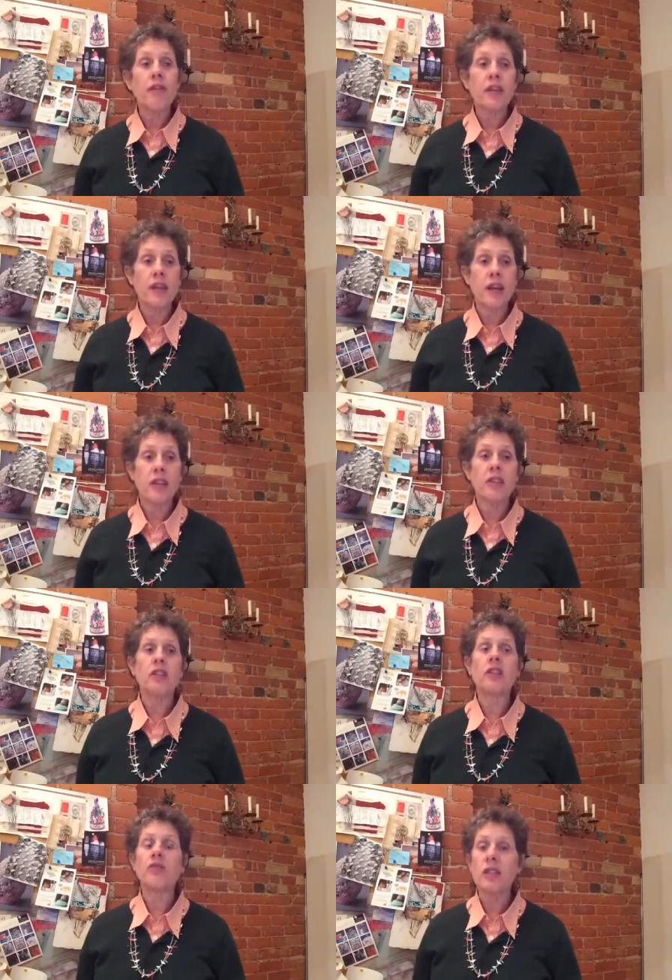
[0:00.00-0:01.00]
day, such
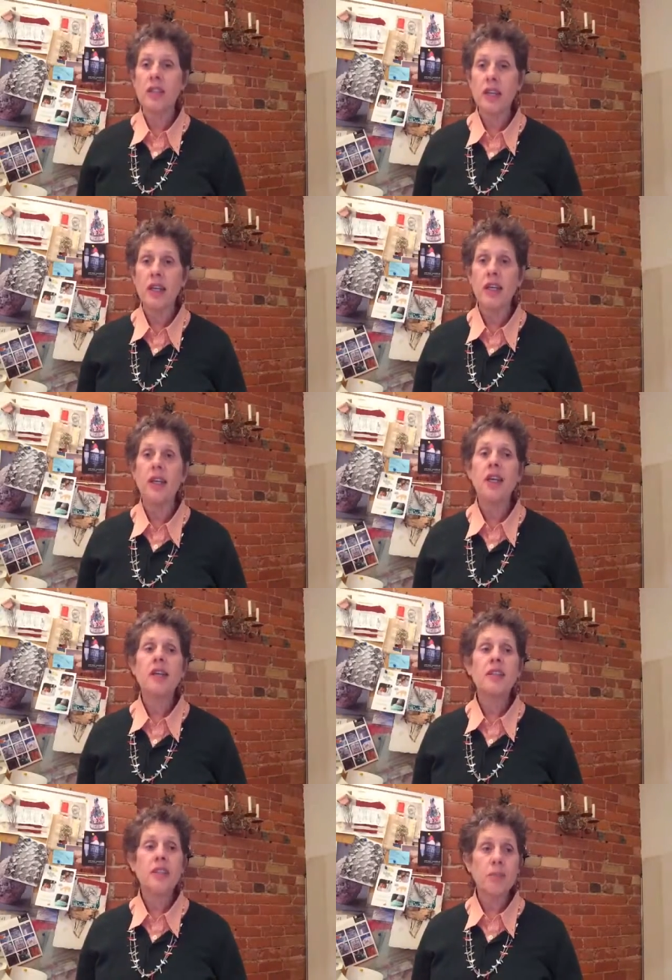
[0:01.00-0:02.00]
as fatigue,
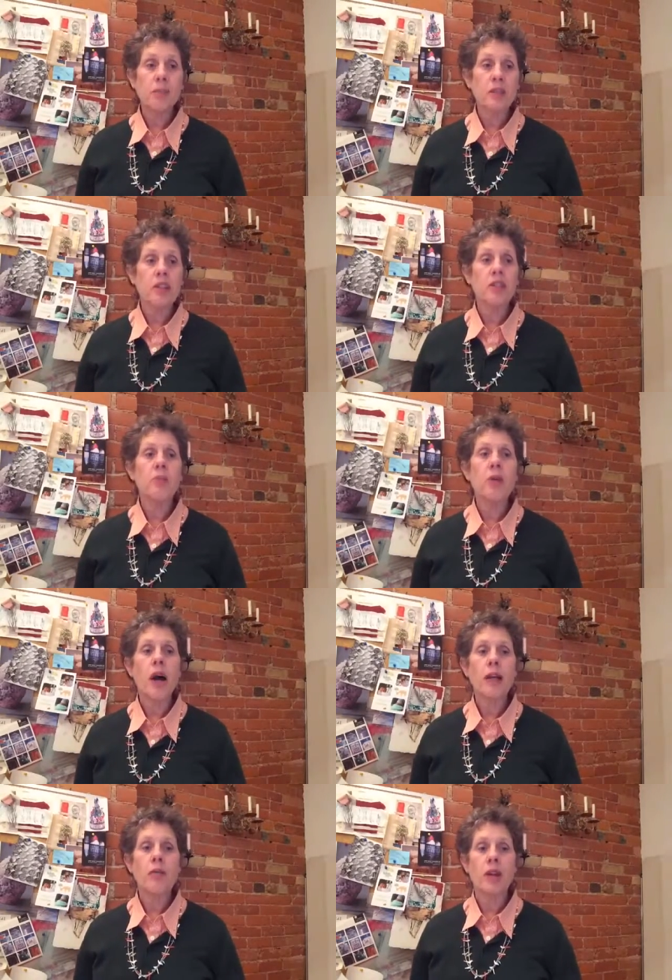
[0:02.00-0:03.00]
sleeplessness,
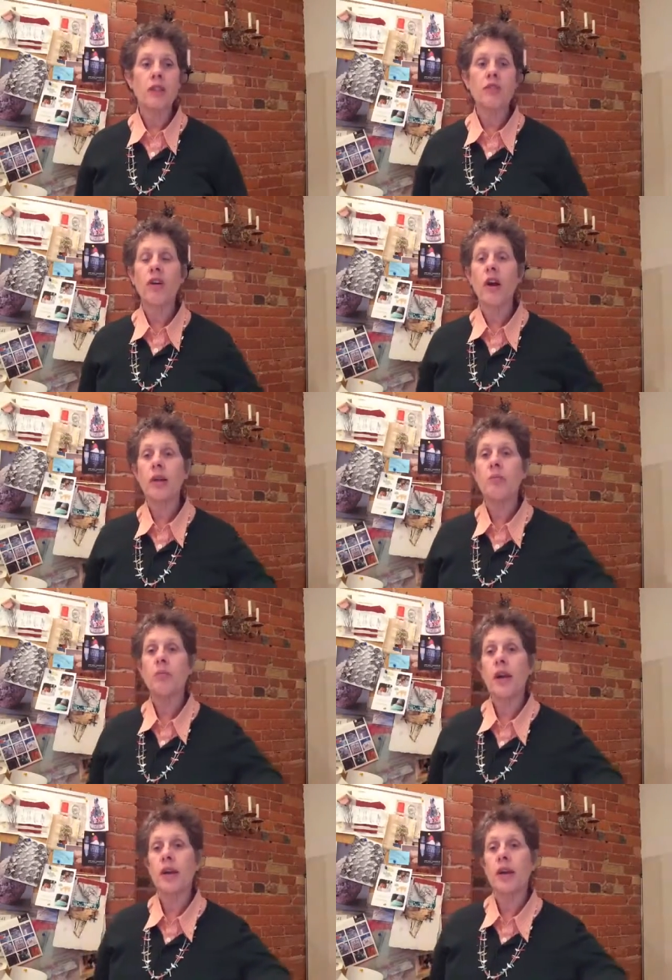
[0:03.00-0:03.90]
migraines, foggy brain,